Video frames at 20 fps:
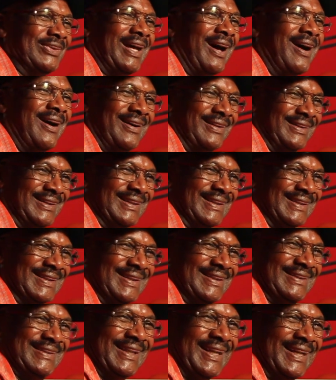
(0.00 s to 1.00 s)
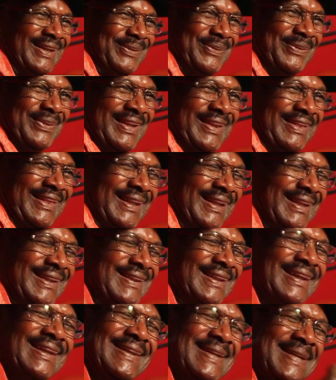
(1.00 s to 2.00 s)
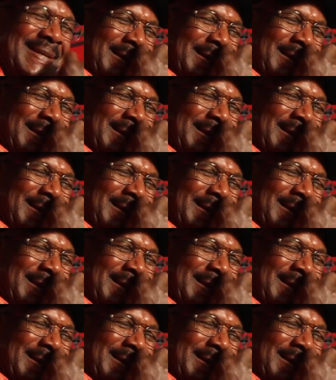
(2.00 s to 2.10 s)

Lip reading: hard," you know, sort of thing. Yeah.